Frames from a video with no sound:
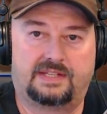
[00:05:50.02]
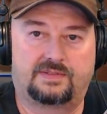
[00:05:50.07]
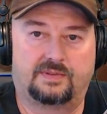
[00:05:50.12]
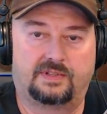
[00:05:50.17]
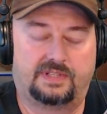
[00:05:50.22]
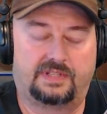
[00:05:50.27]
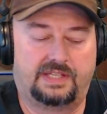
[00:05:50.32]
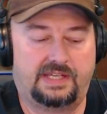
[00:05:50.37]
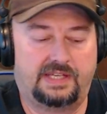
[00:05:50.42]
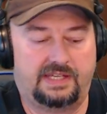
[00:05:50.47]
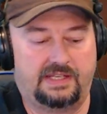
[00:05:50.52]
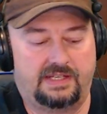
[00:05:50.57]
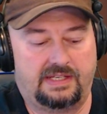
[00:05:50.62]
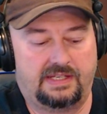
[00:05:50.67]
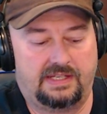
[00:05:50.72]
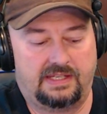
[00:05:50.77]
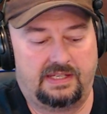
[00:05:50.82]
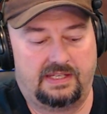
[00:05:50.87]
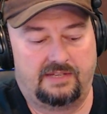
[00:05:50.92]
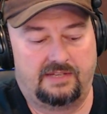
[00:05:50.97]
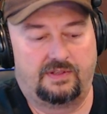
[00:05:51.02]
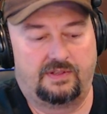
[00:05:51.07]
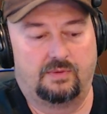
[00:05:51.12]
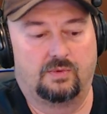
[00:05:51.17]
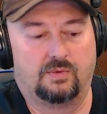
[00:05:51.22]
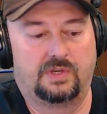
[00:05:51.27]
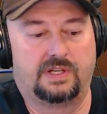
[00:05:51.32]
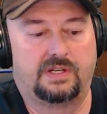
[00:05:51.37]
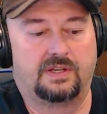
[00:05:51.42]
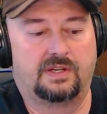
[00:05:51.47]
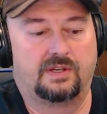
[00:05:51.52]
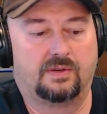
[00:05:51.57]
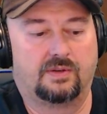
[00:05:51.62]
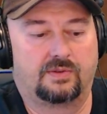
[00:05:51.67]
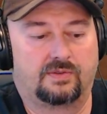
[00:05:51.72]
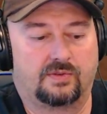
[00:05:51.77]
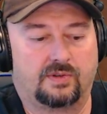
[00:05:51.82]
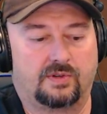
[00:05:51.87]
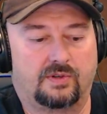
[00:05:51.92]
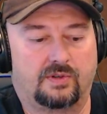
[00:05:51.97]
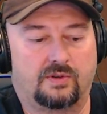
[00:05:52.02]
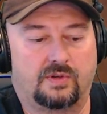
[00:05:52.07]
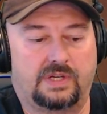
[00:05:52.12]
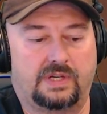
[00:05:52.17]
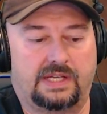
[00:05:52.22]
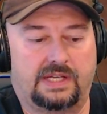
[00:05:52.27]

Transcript: really handy if you wanted to go through